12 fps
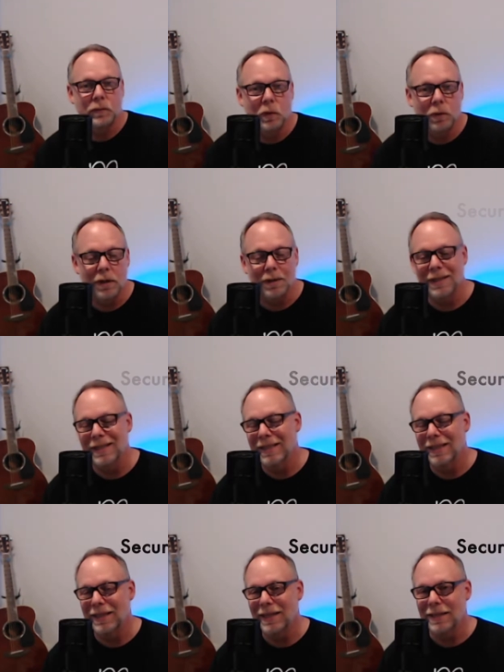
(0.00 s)
Well,
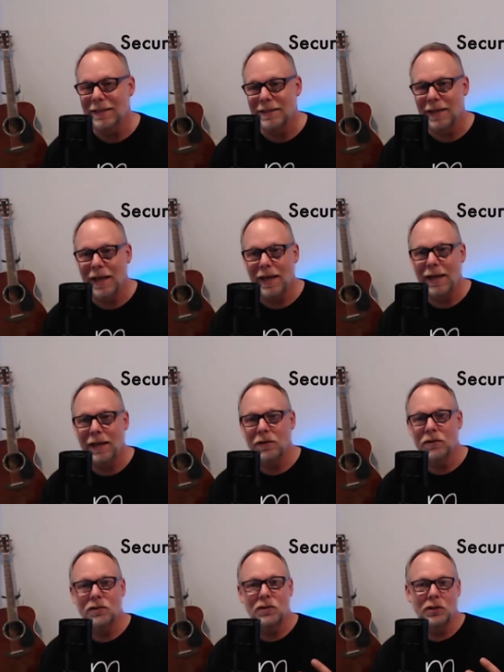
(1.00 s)
it's a
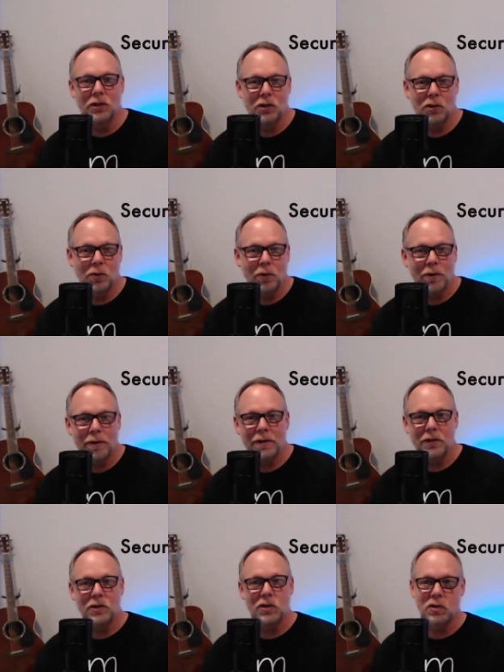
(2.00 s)
secure
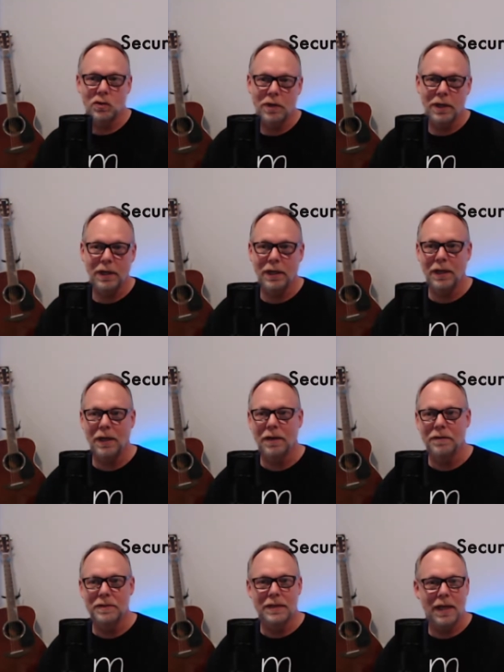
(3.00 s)
string
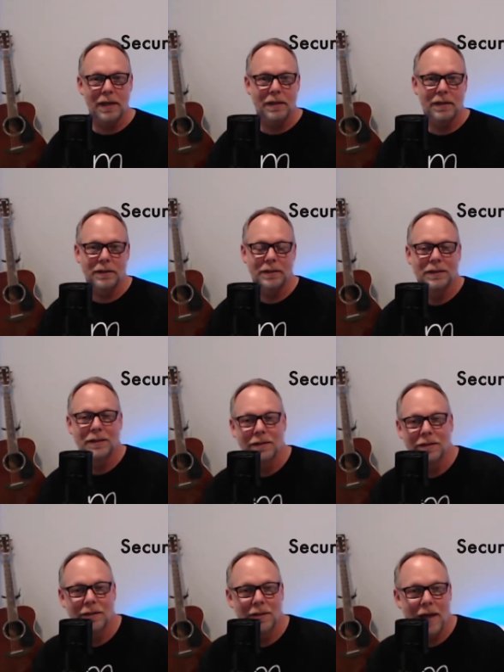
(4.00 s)
of data
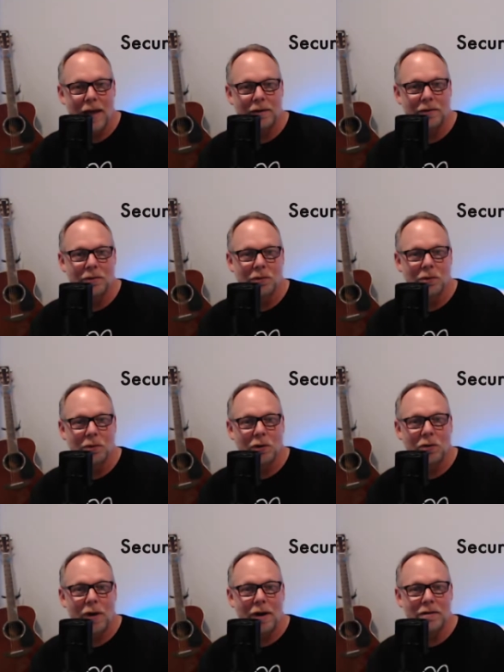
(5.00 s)
that
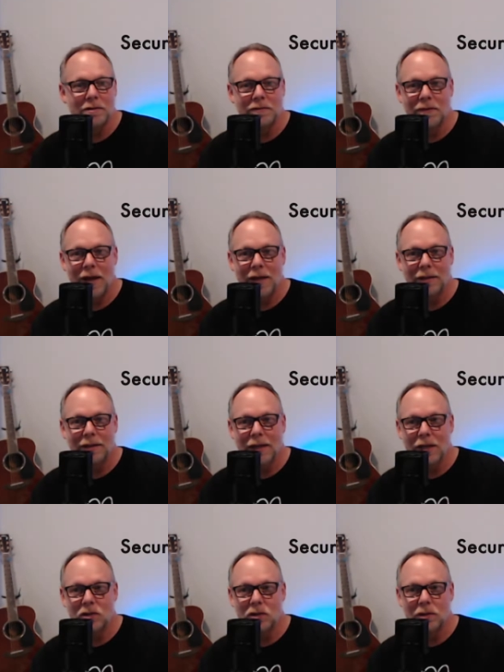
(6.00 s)
requires
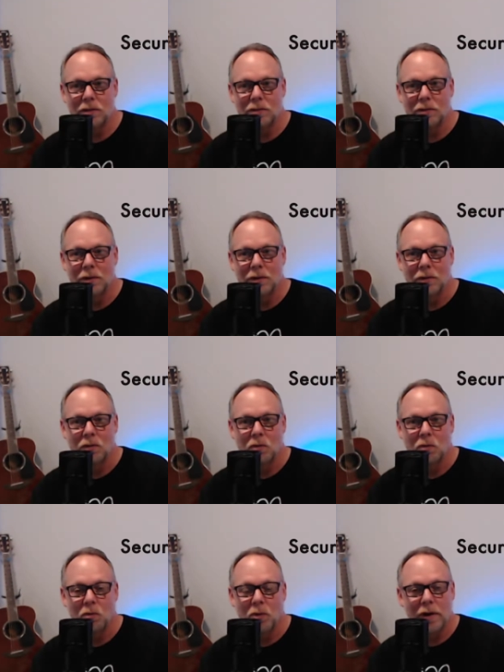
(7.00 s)
validation
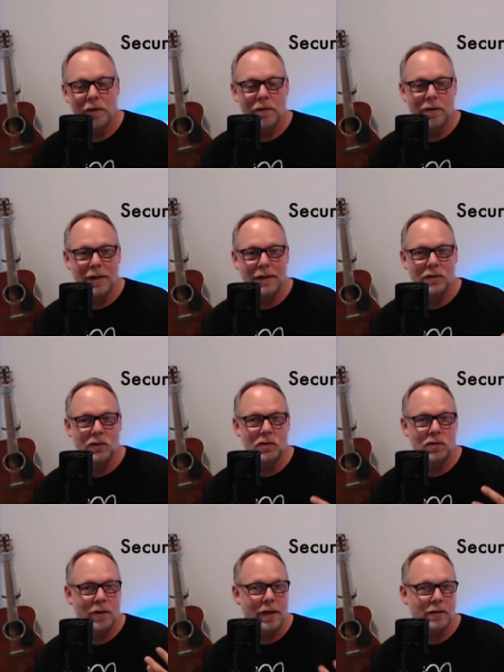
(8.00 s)
whenever it's
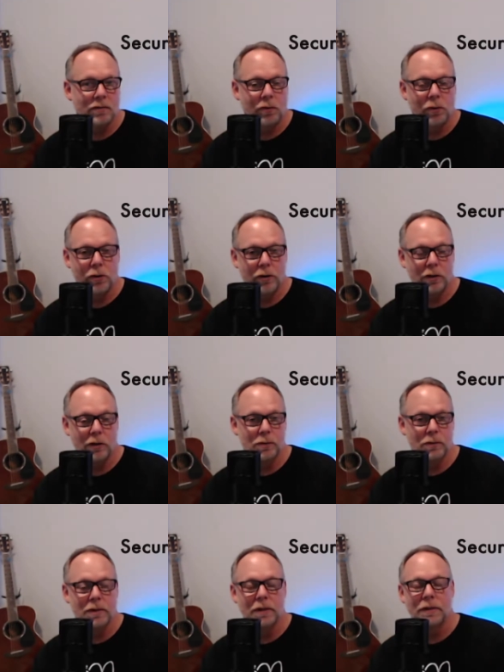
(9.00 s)
transferred or
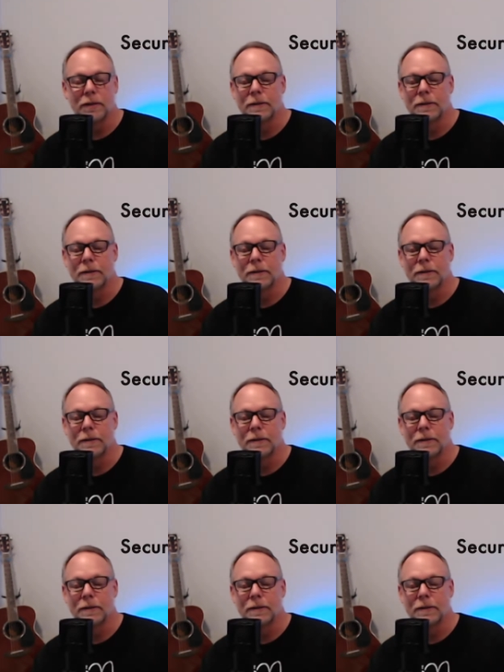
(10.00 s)
used.